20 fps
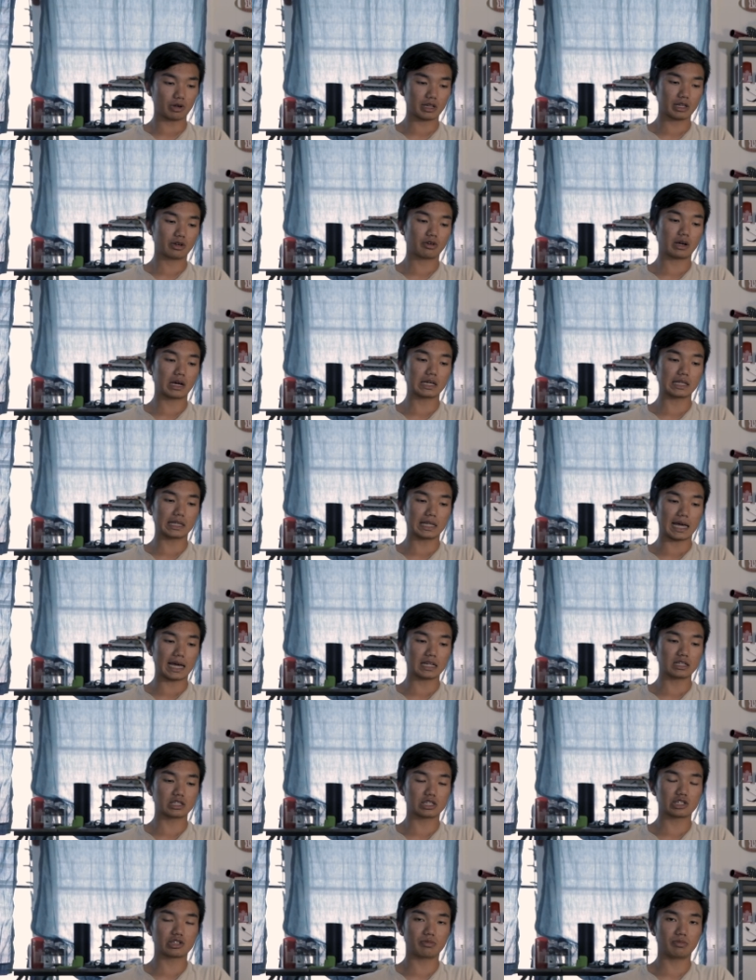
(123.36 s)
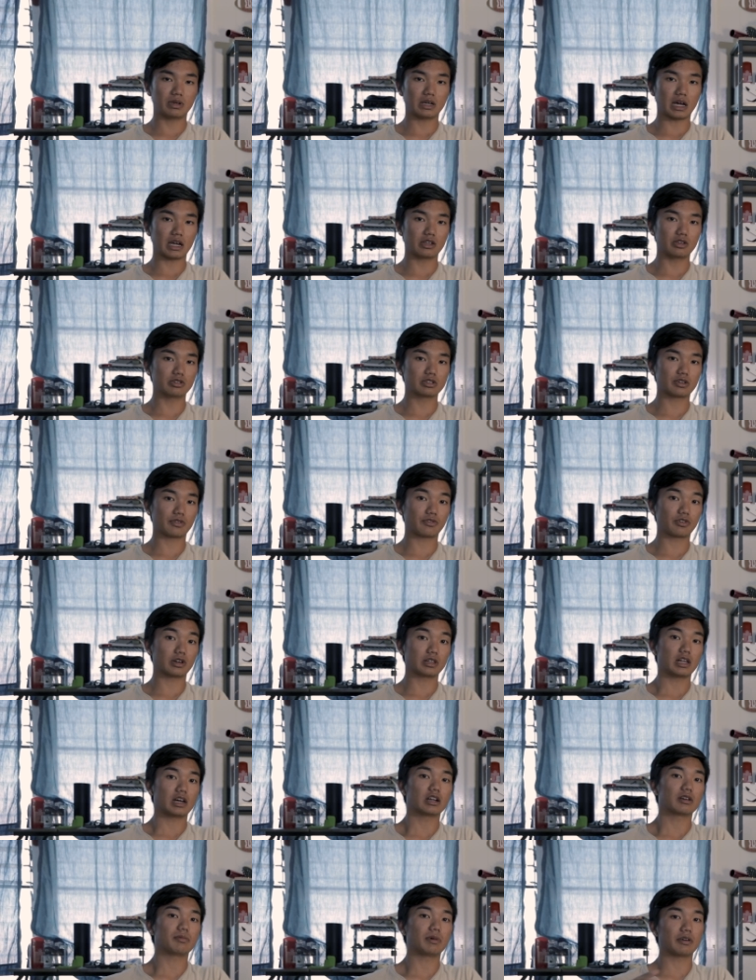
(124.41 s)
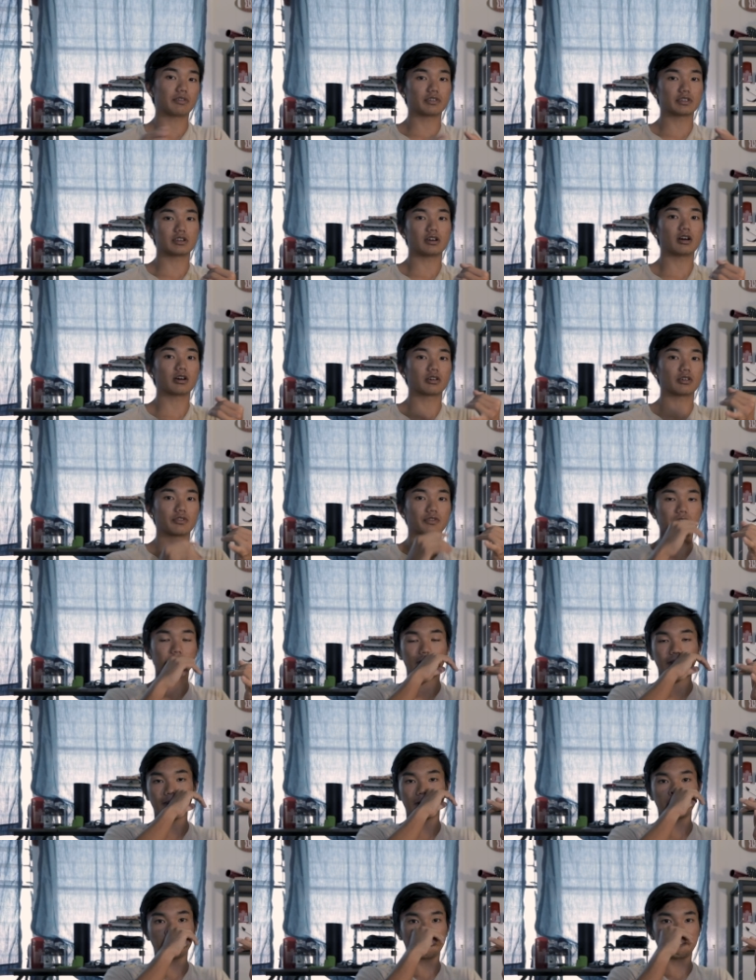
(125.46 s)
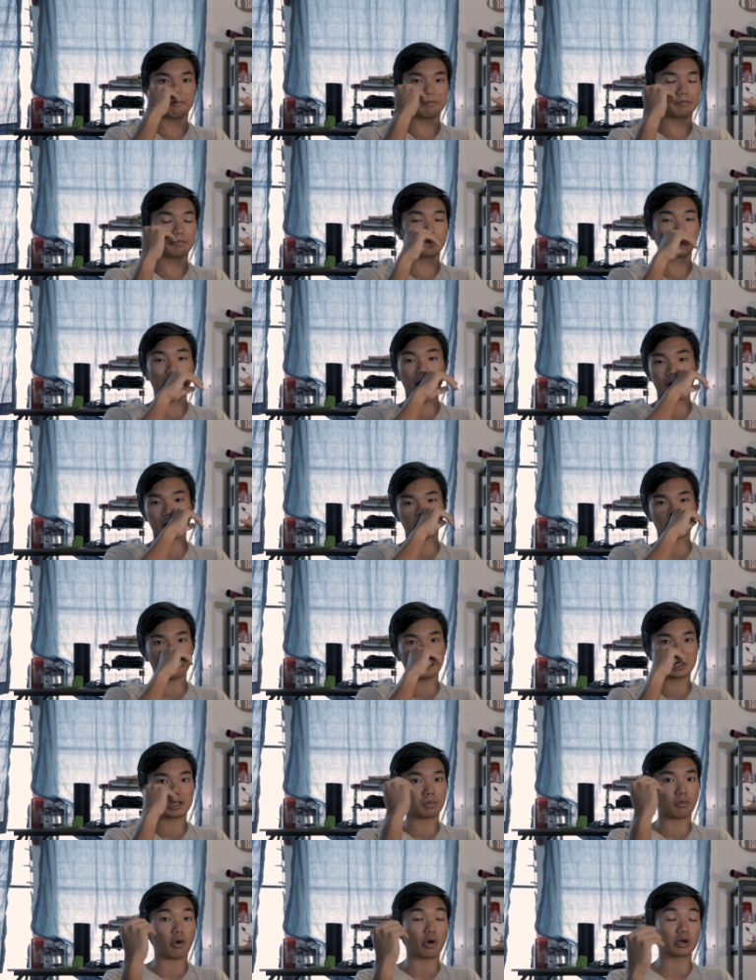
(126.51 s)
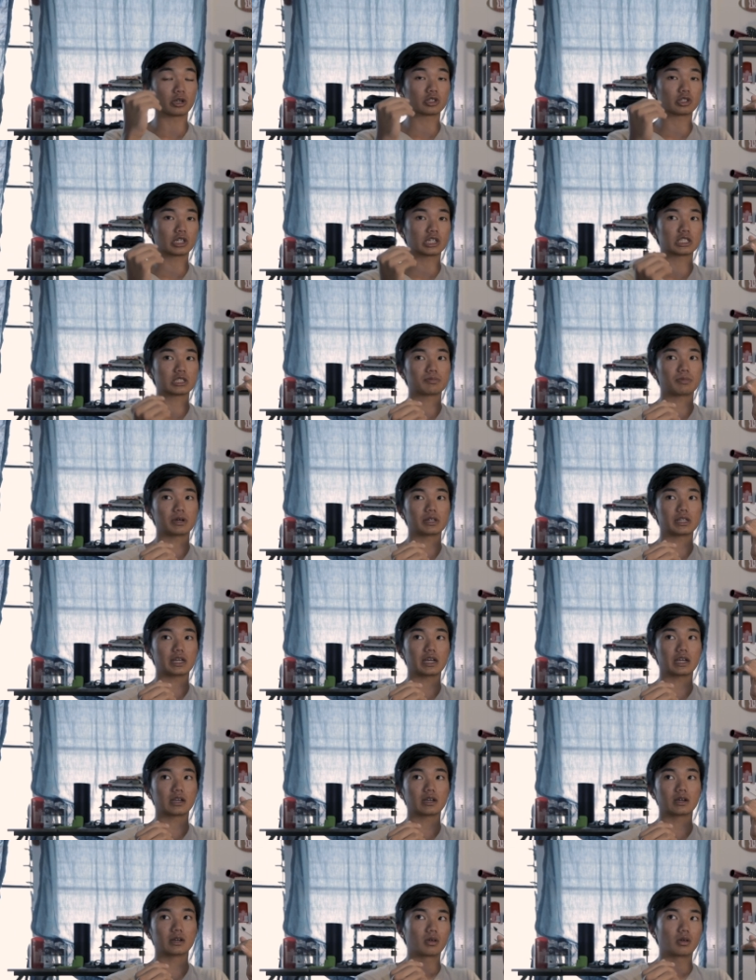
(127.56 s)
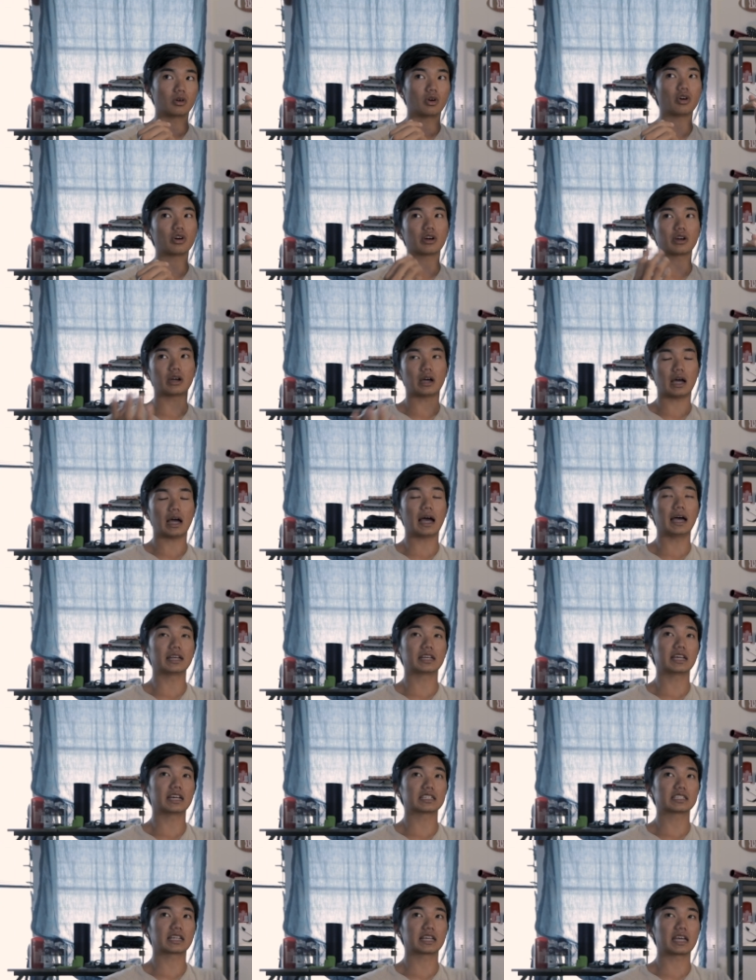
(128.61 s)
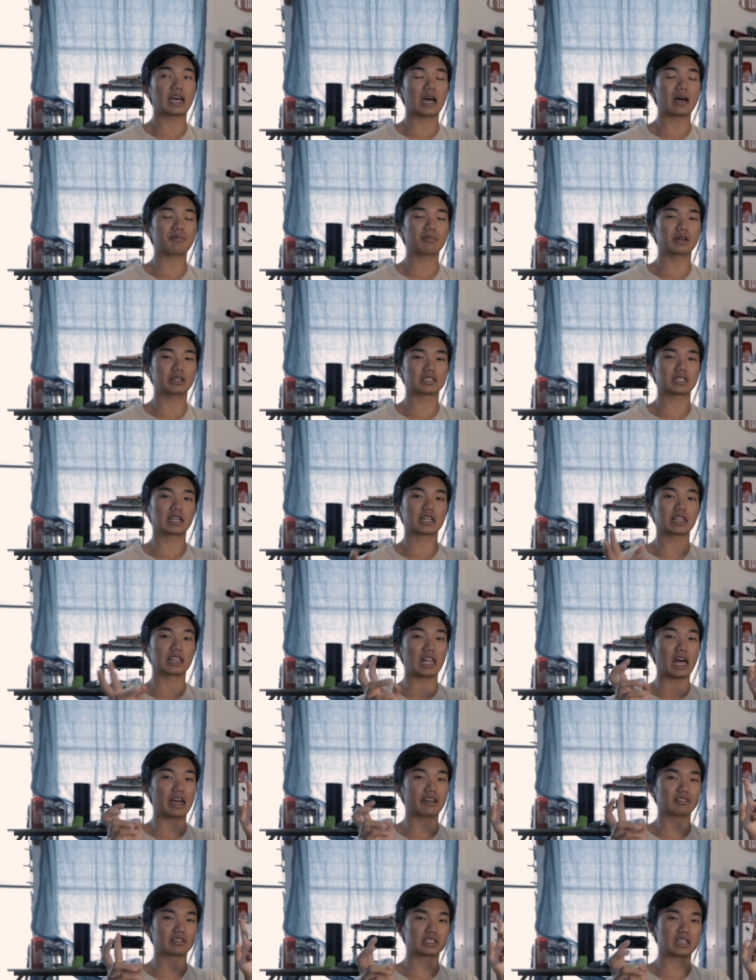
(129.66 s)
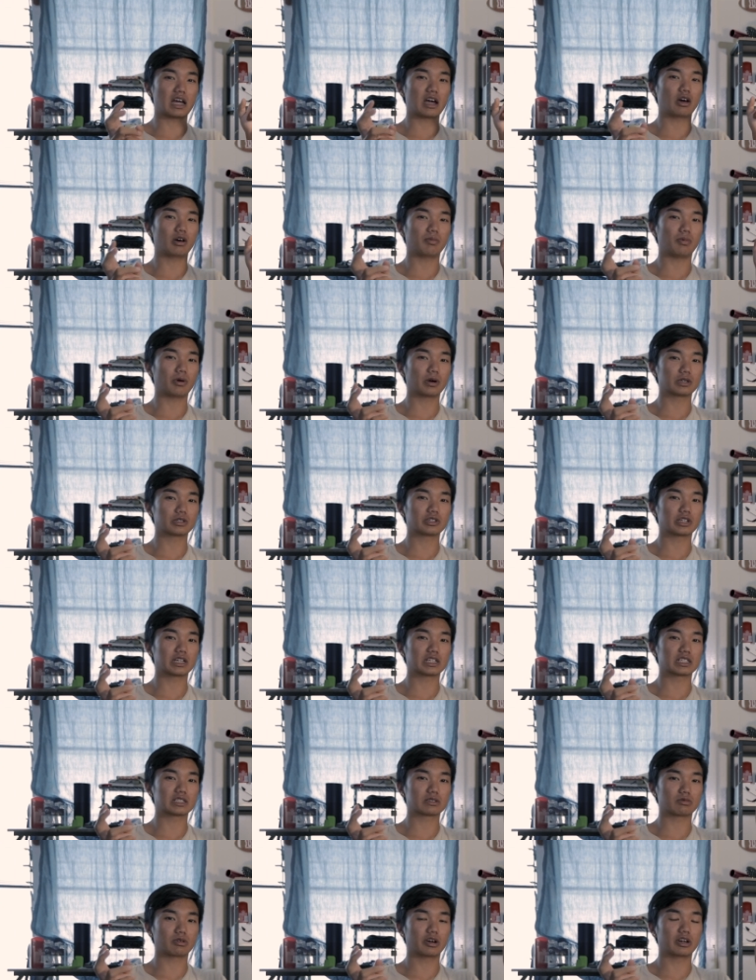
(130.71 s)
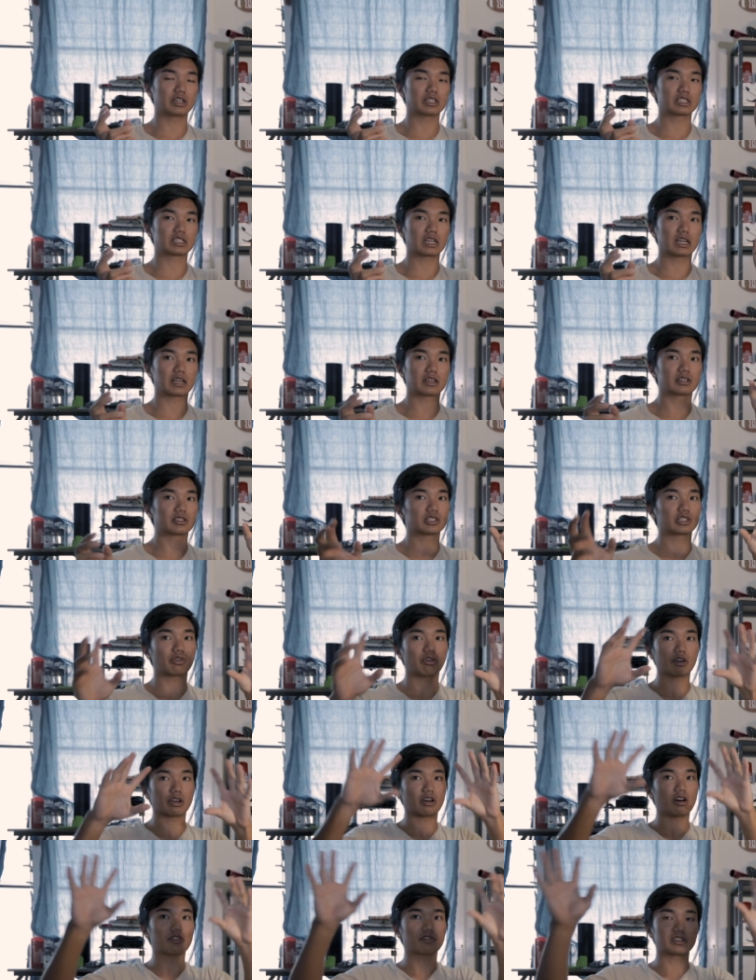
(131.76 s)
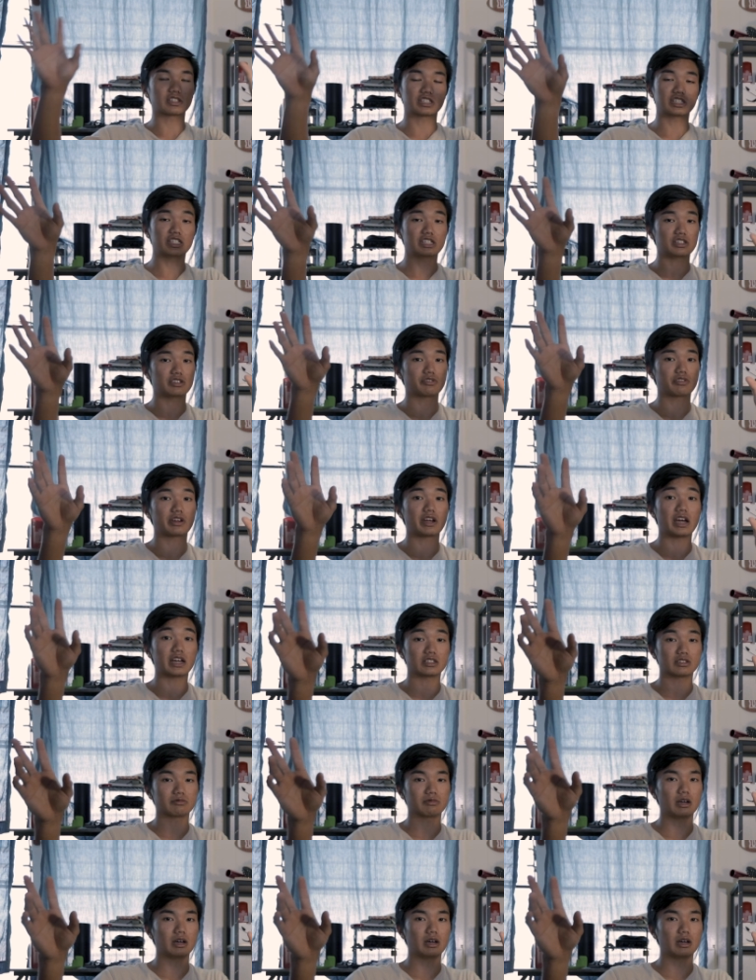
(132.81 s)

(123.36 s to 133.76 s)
Really great lens to me. I use it for a lot of my photography. Not so much portraits, but like, or I guess I can, but it's like lifestyle portraits where it's like showing off the scenery as